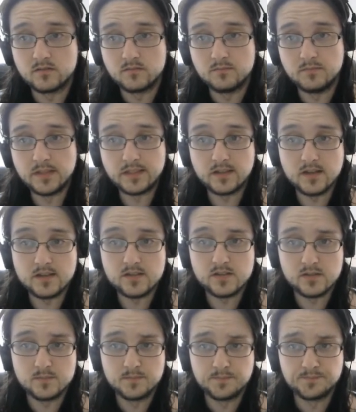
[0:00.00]

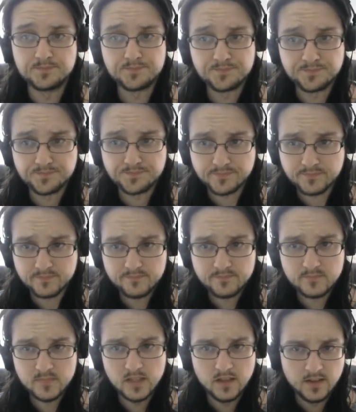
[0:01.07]
Because
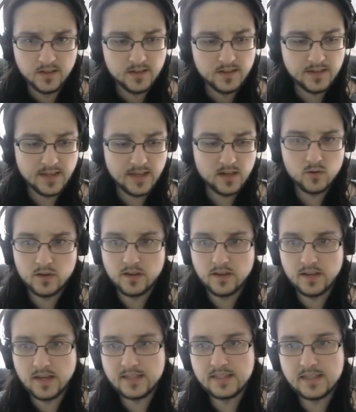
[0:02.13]
now
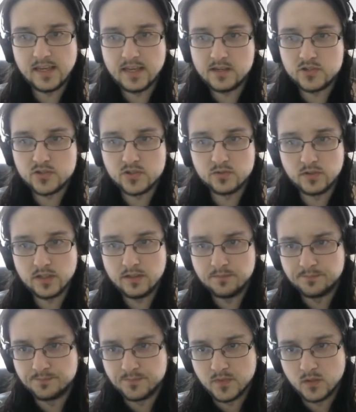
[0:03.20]
any
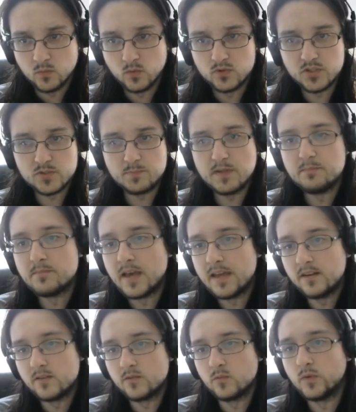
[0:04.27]
h3 will just be
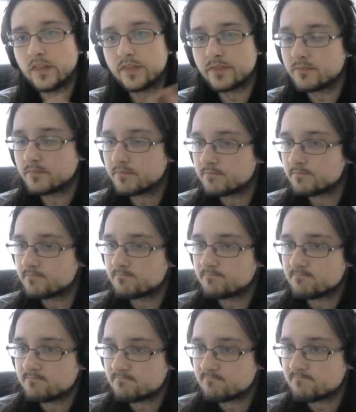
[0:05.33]
met with
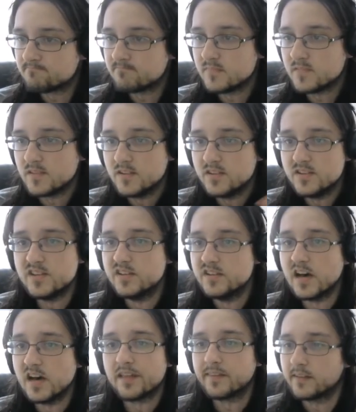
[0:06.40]

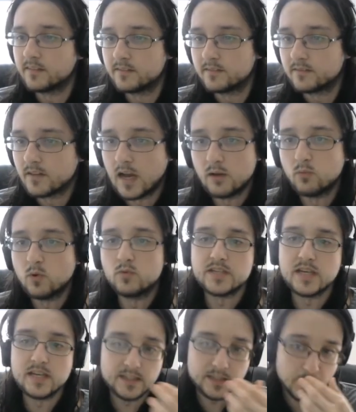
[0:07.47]
nothing. I won't
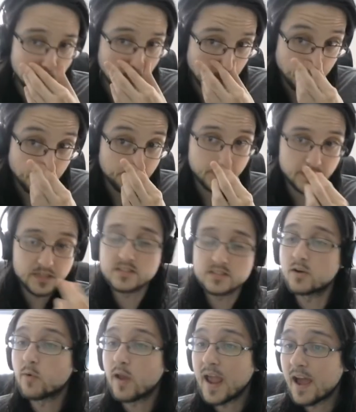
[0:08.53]
take it. Because I
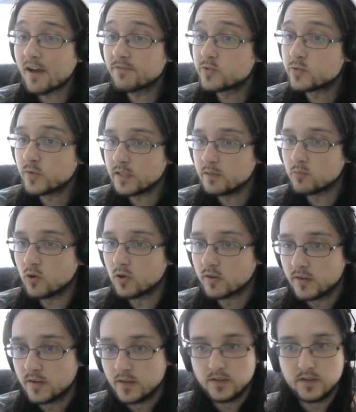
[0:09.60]
don't have to anymore.
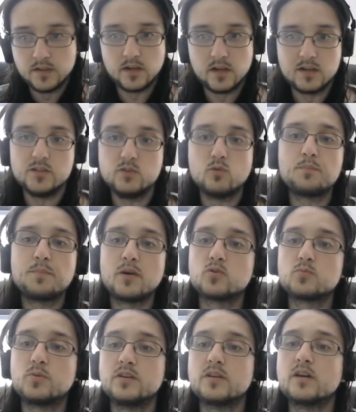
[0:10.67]
You won't be
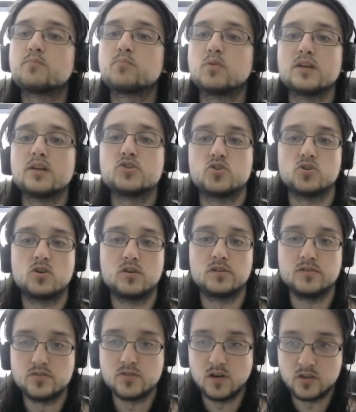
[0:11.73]
able to put enough pressure
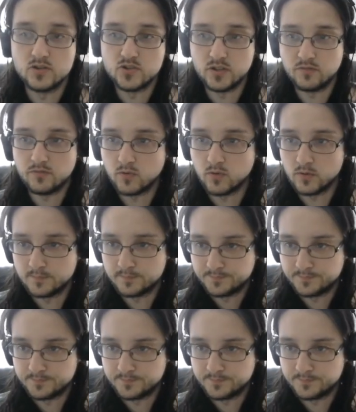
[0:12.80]
on g4.